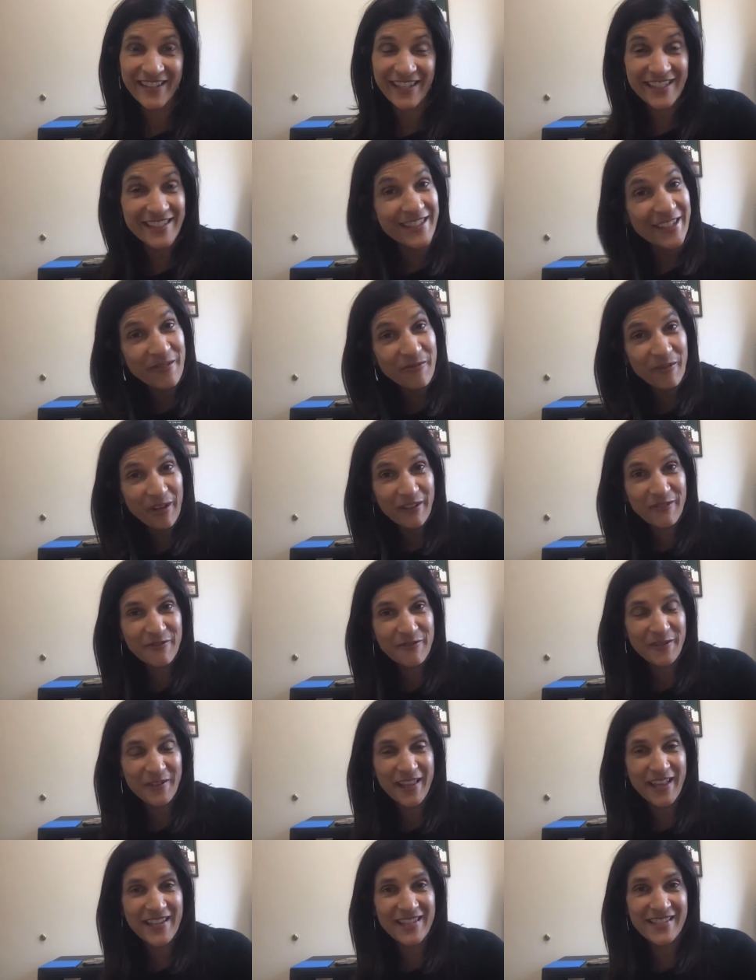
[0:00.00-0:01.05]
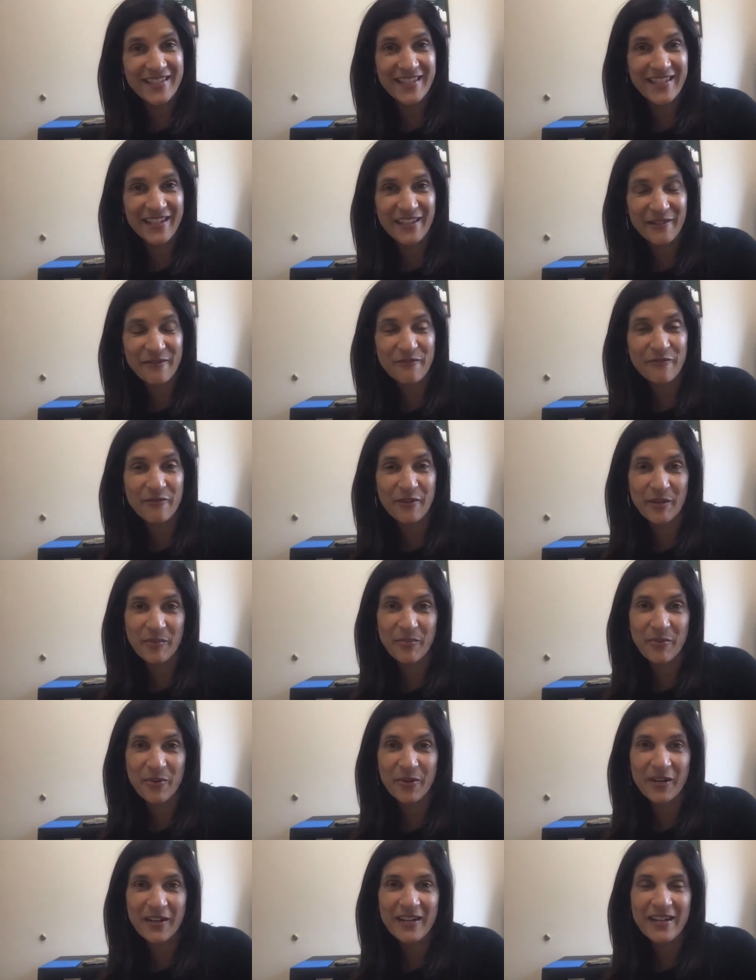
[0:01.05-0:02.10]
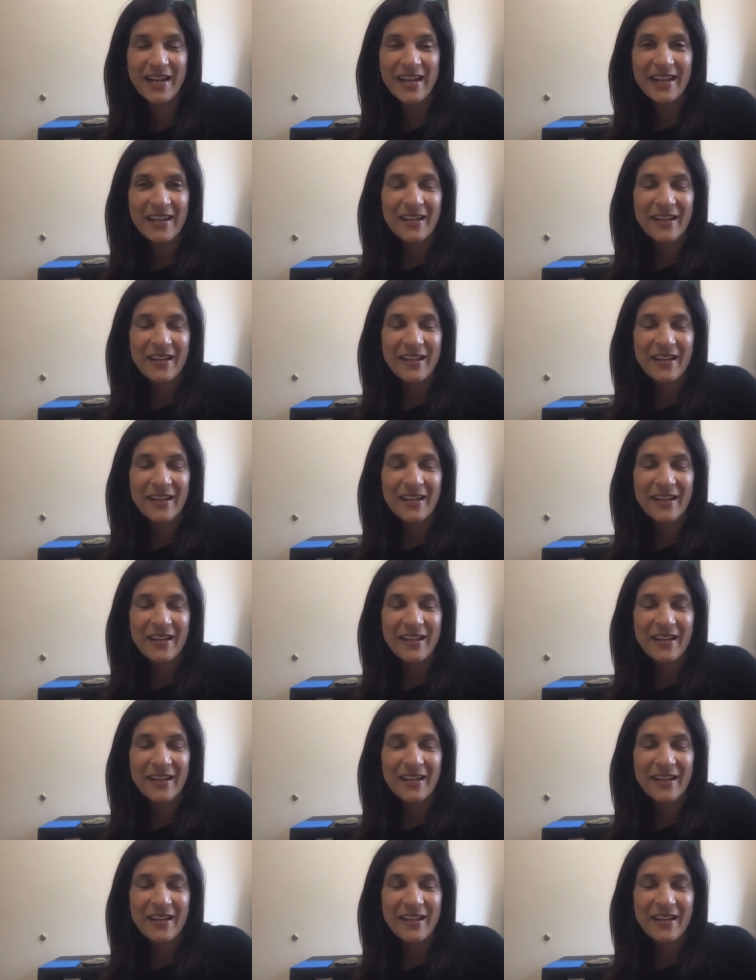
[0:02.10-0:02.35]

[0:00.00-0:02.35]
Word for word: I did run for that seat in Freeport.